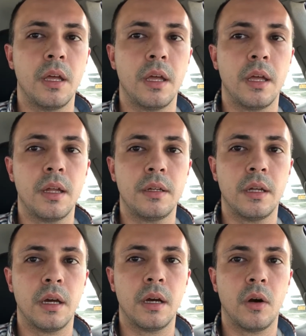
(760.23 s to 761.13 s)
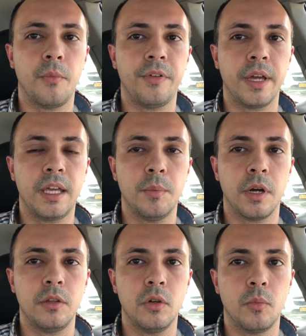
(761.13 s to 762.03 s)
And hopefully I keep
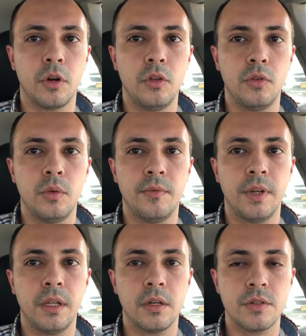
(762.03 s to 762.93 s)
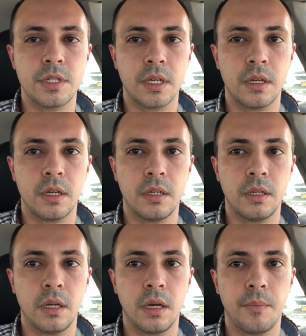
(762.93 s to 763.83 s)
on doing more YouTube videos.
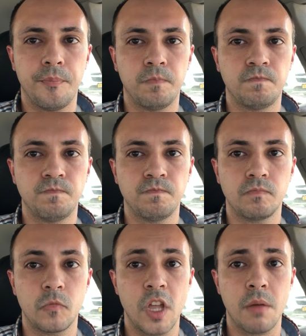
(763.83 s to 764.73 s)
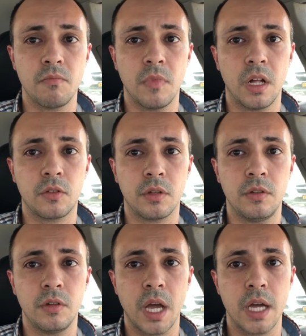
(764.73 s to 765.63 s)
And yeah, I'll talk
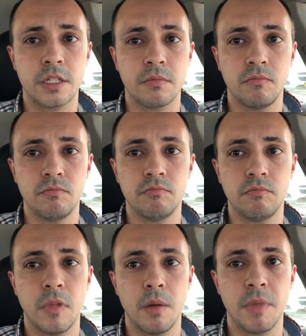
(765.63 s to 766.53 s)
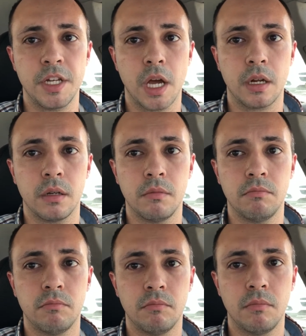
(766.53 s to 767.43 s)
to you guys mañana.
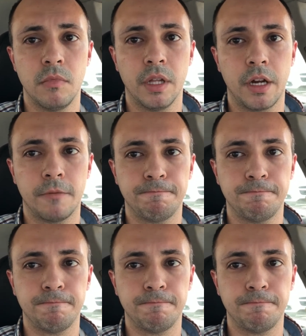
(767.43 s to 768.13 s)
Later.